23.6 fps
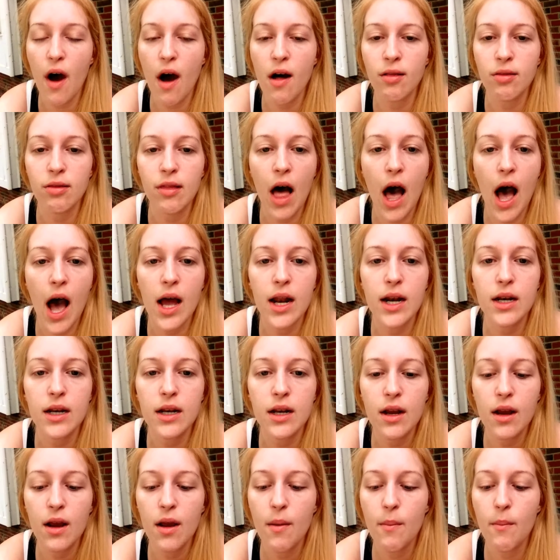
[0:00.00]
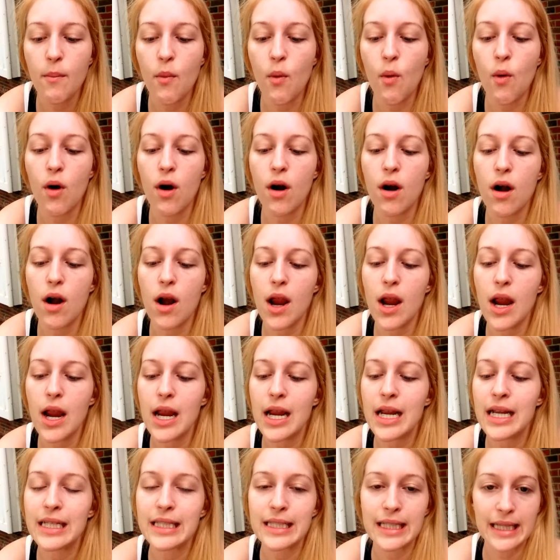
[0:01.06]
a lot more
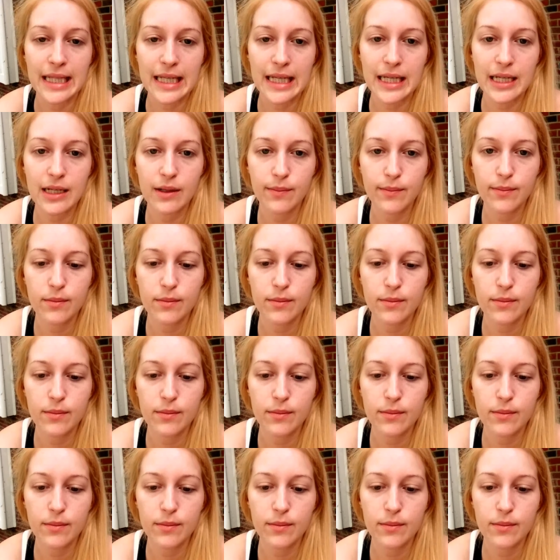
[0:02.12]
easily.